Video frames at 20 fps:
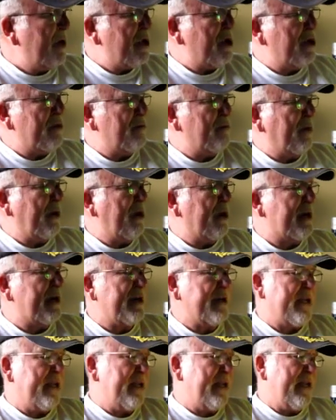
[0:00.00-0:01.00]
good book.
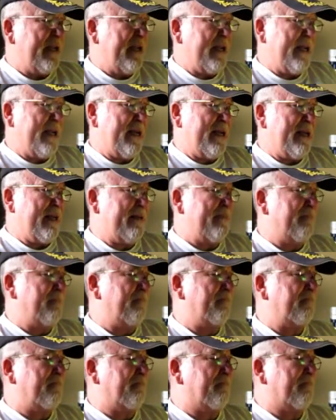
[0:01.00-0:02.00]
But
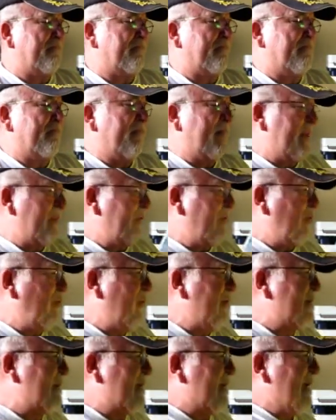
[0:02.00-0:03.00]

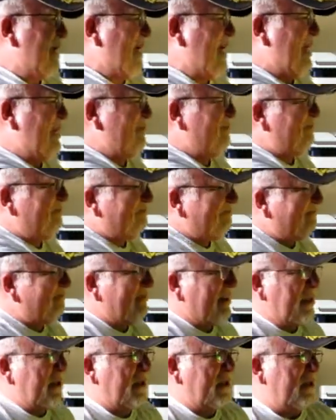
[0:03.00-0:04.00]
once again,
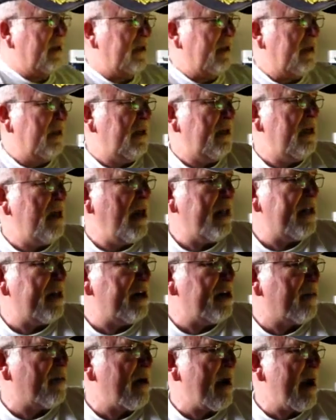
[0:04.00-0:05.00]

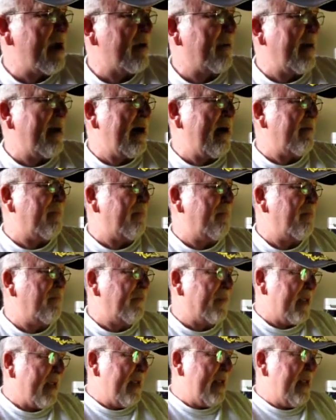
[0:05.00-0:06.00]
nothing to brag about.
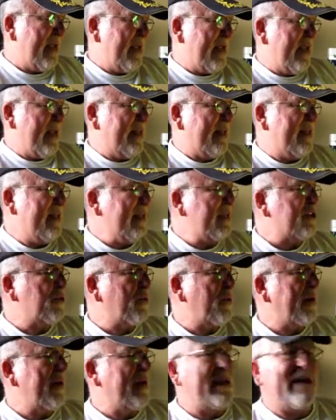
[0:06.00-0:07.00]
This
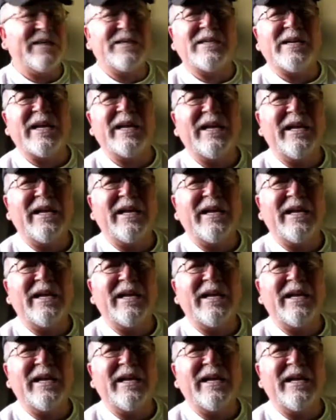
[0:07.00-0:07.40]
one is